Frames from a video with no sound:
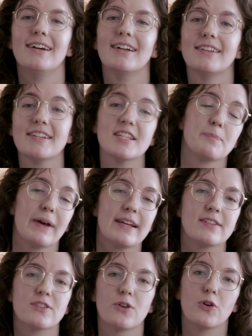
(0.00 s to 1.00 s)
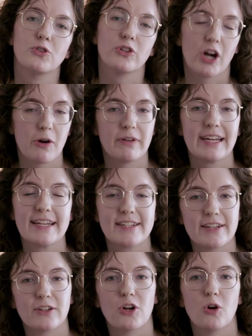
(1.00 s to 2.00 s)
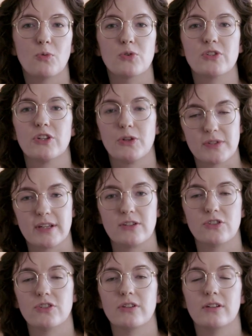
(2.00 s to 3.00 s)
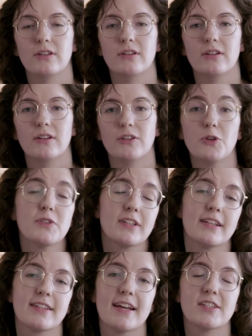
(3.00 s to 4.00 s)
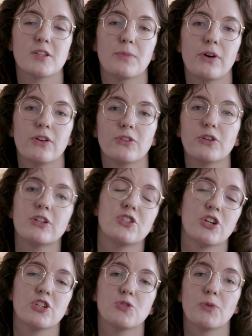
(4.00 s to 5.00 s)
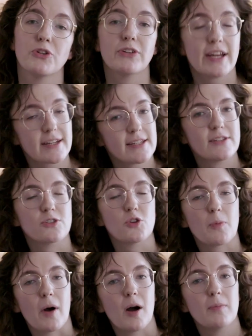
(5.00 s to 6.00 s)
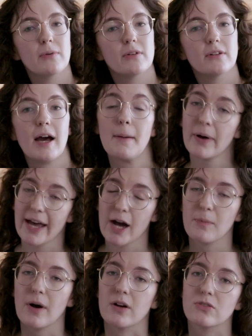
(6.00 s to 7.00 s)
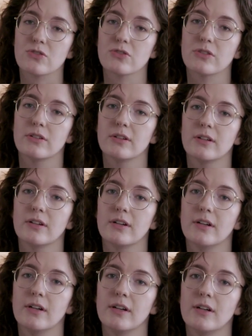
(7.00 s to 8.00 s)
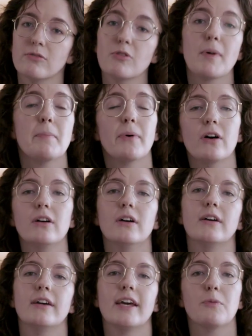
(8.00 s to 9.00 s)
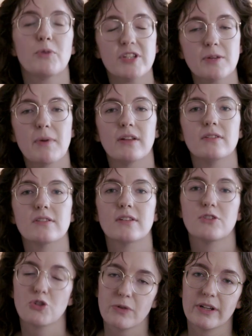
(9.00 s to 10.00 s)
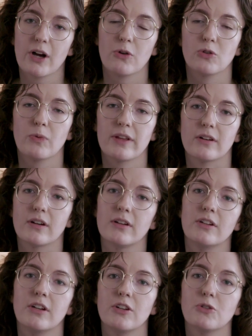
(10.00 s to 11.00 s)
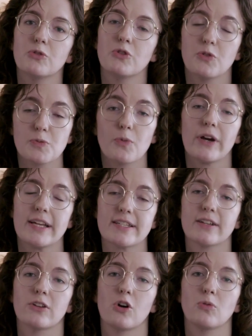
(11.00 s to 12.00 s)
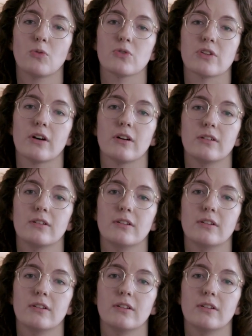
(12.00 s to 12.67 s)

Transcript: This is based on your current heating and hot water usage. Using this estimate, you can judge when you next need to top up and by how much. Remember, in winter months and during colder weather, you'll use more heating and hot water.